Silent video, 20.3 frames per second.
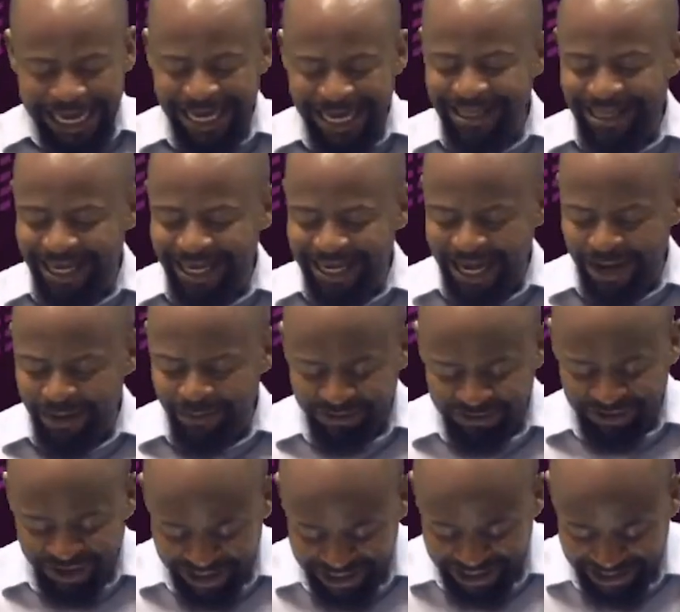in the name
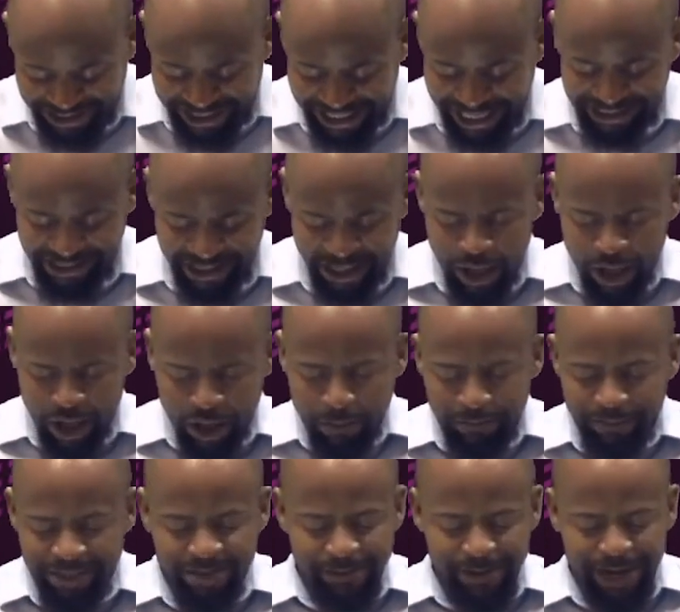of Jesus Christ.
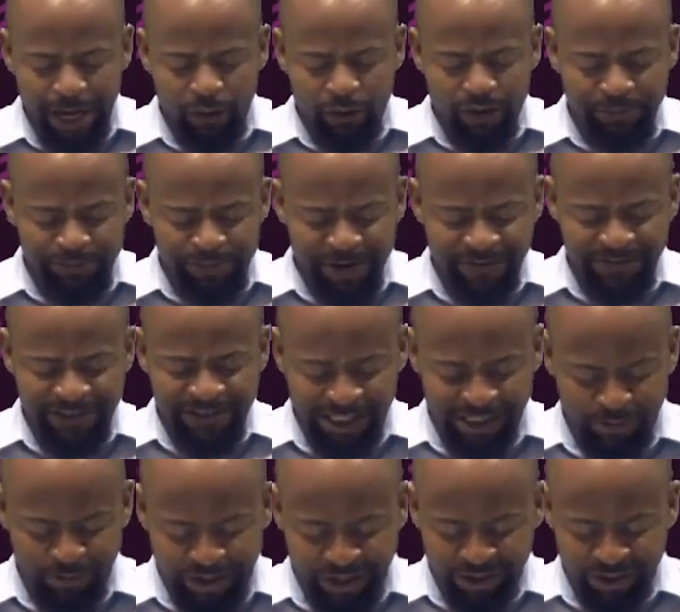Mudimaka, we pray for the
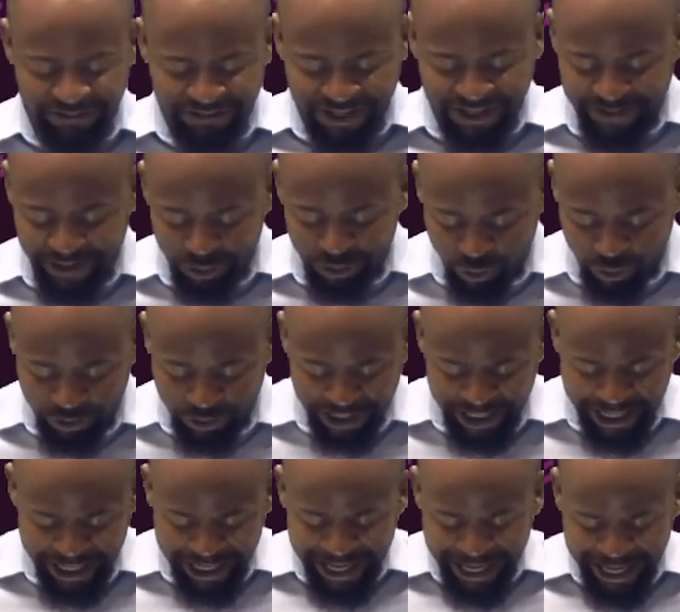spirit of servanthood
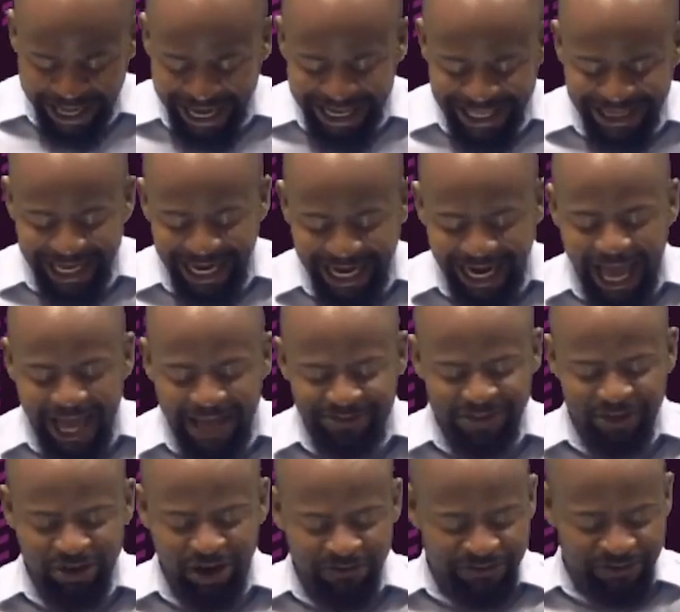in the
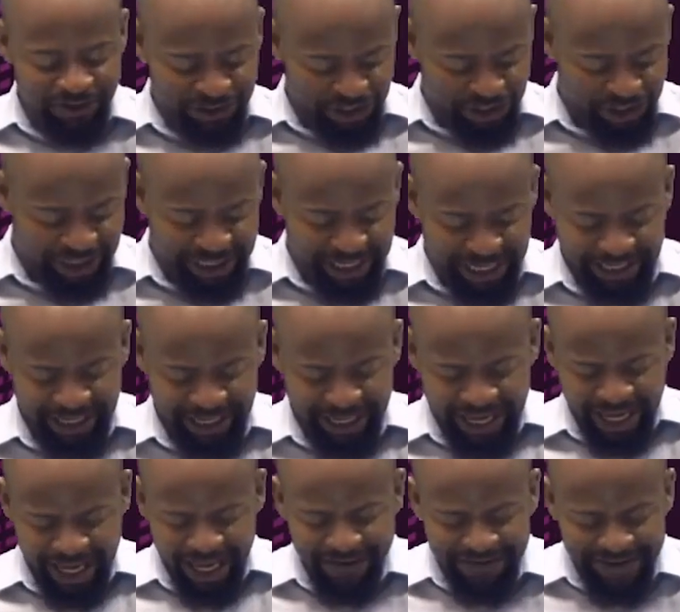lives of your children,
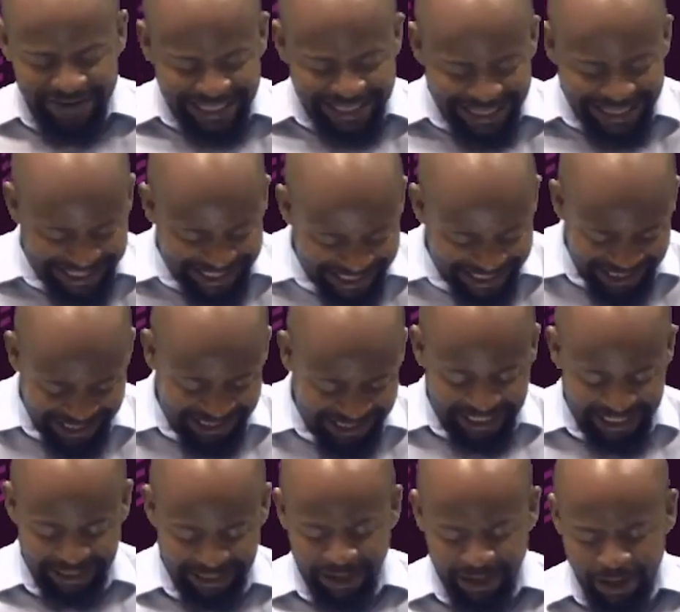even in this
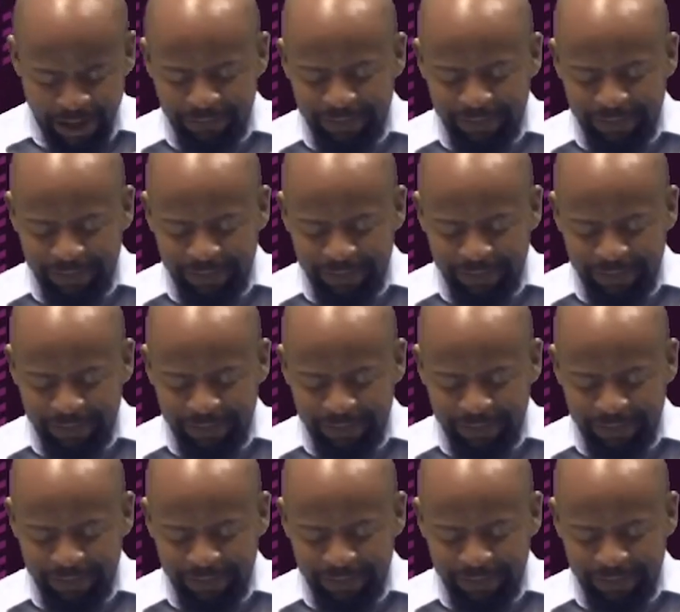season.